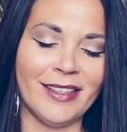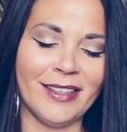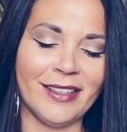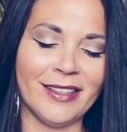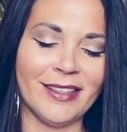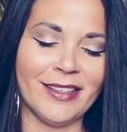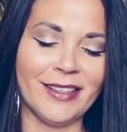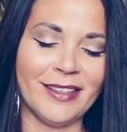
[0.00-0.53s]

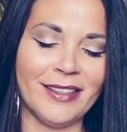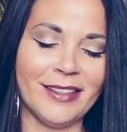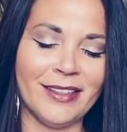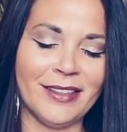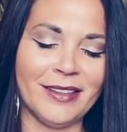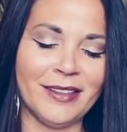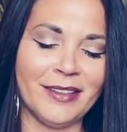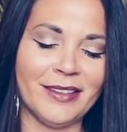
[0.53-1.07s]
yeah,
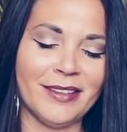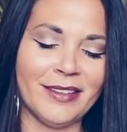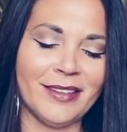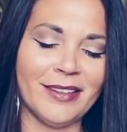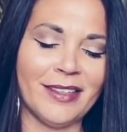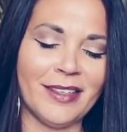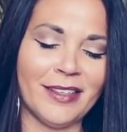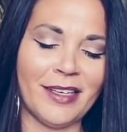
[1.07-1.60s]

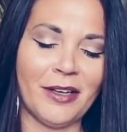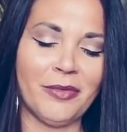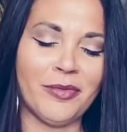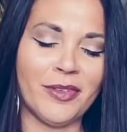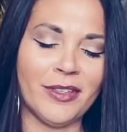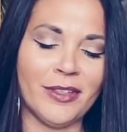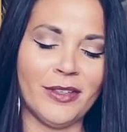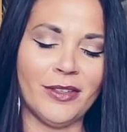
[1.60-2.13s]
I
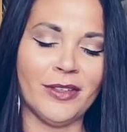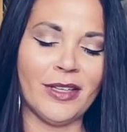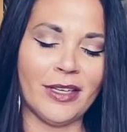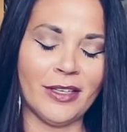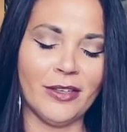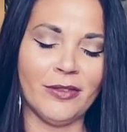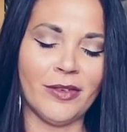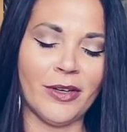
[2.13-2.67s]
feel
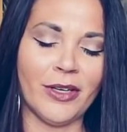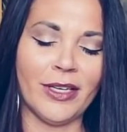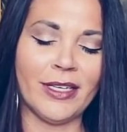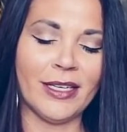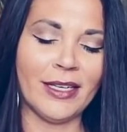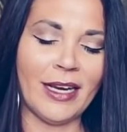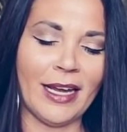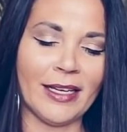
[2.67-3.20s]
that you're very
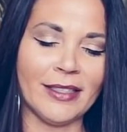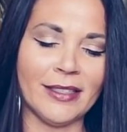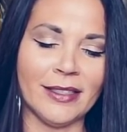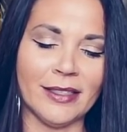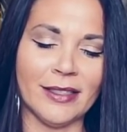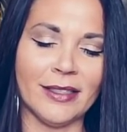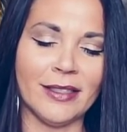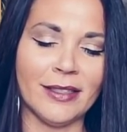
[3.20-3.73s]

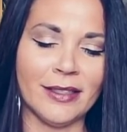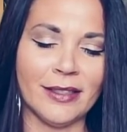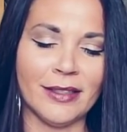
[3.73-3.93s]
connected